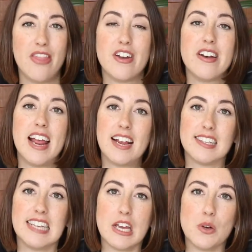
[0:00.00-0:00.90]
The next
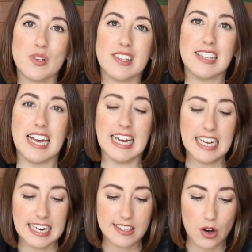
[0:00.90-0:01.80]
thing you'll
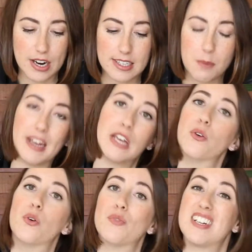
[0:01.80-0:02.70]
see is going to be
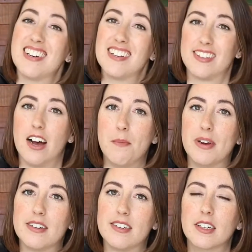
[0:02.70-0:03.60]
your written
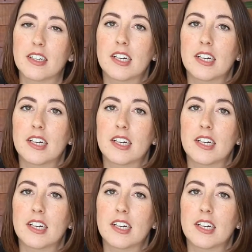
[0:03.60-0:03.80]
assignment.